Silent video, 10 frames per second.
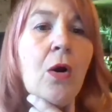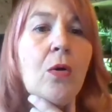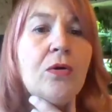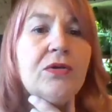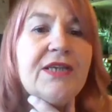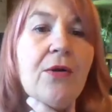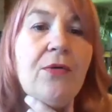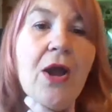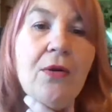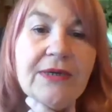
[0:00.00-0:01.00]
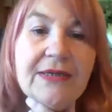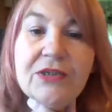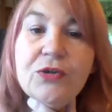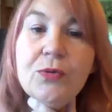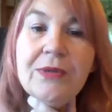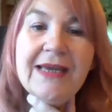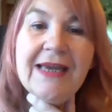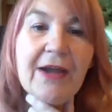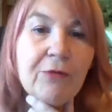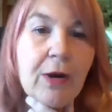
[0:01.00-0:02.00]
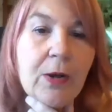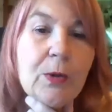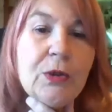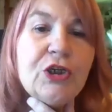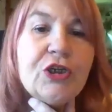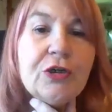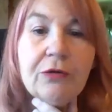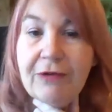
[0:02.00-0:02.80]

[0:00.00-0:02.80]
Also known as Azuli Gay Rouge,